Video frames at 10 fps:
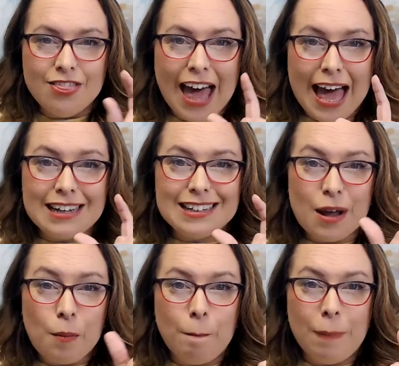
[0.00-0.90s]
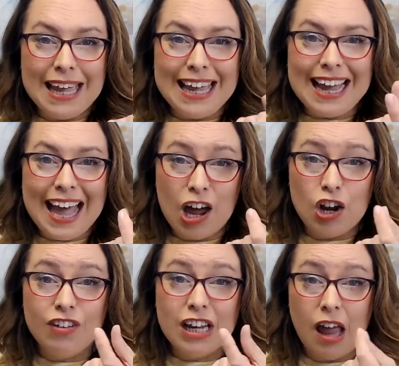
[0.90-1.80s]
That being out
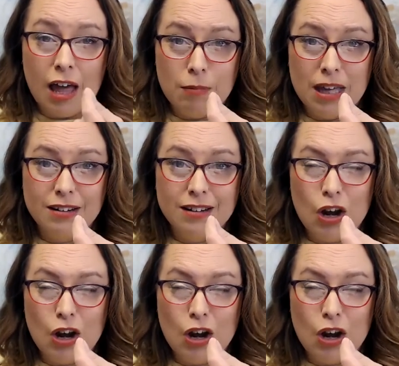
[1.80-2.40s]
of alignment.